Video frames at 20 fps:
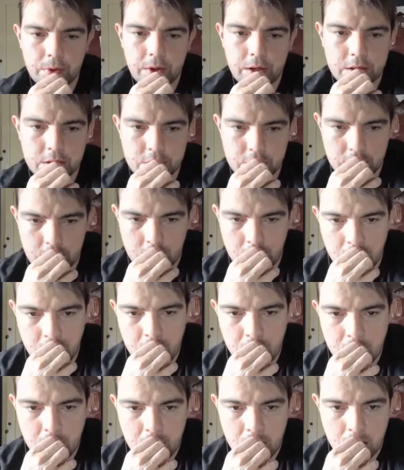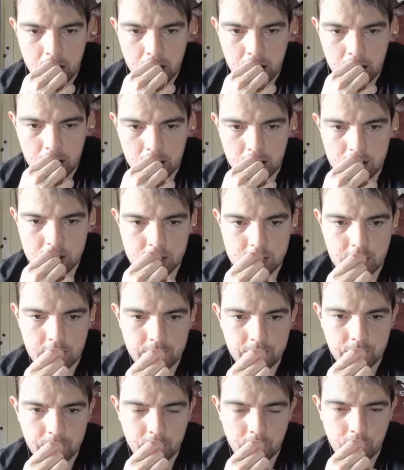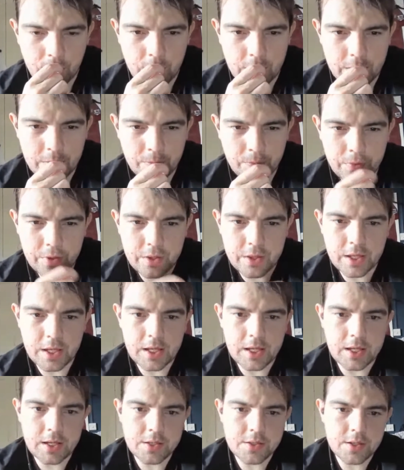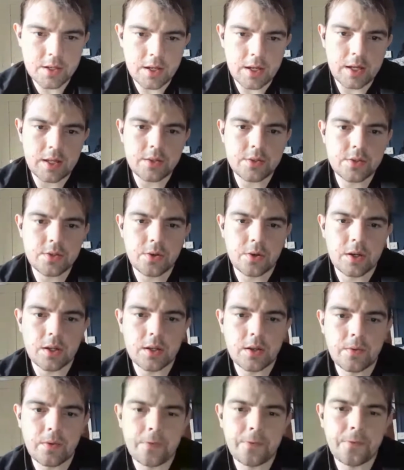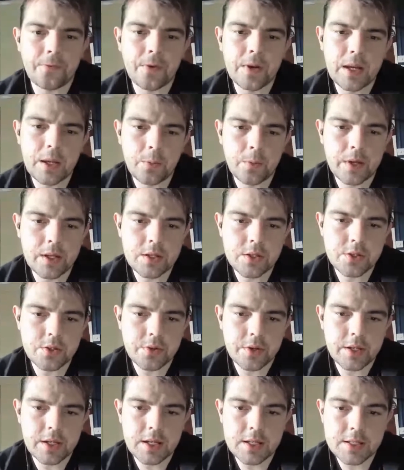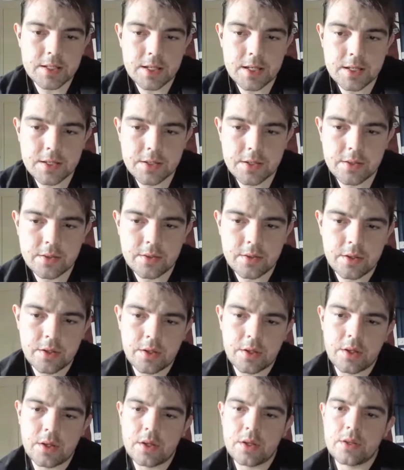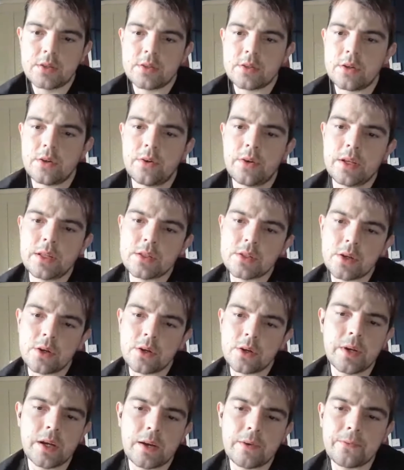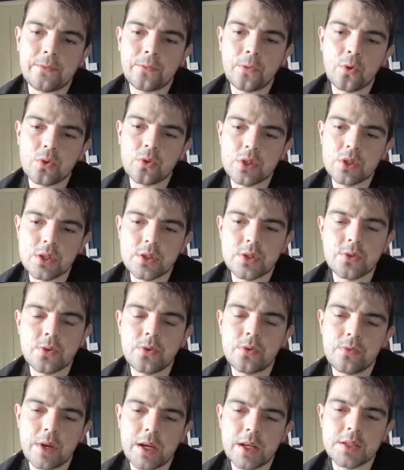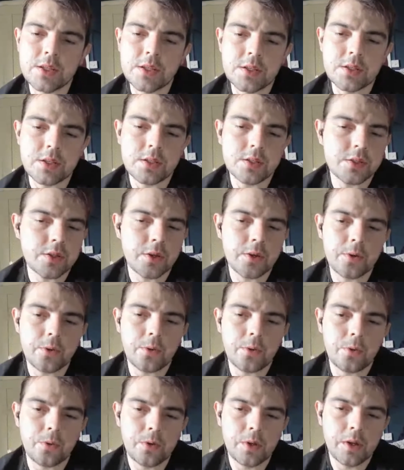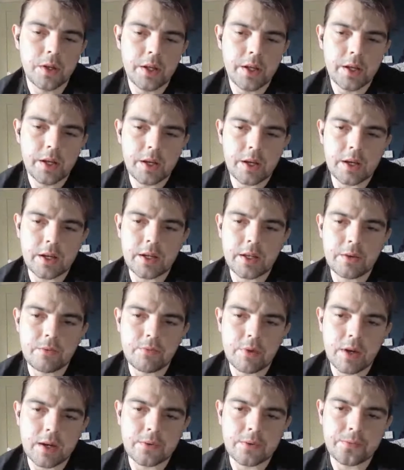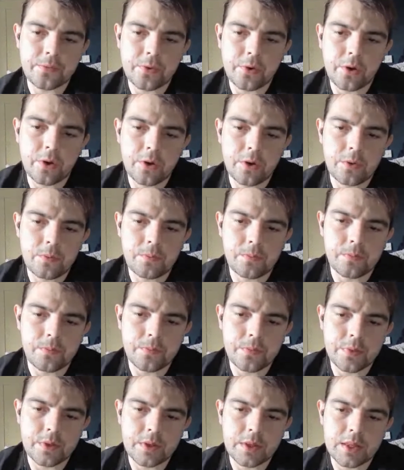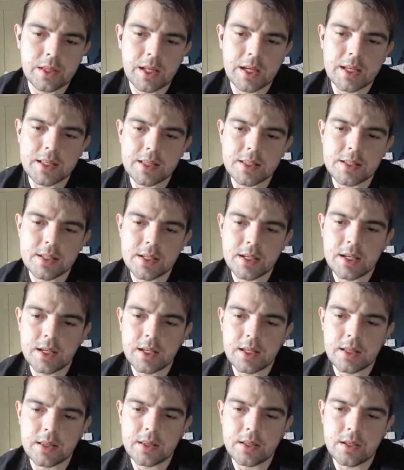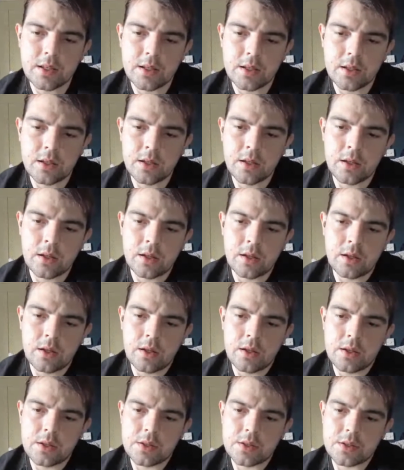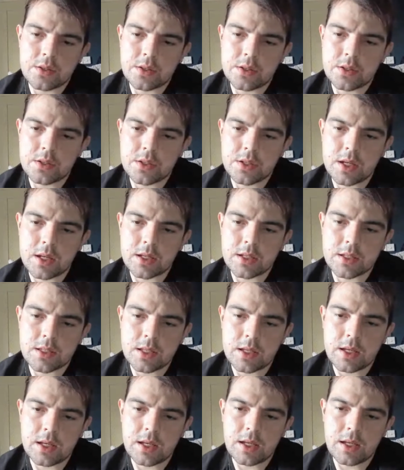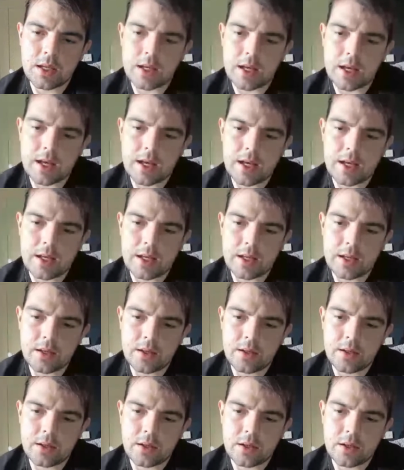race, Ernst Zandvoort, with ease and took another 3 wins during that season. So in total, it had 42 races in total, and it ran from 1968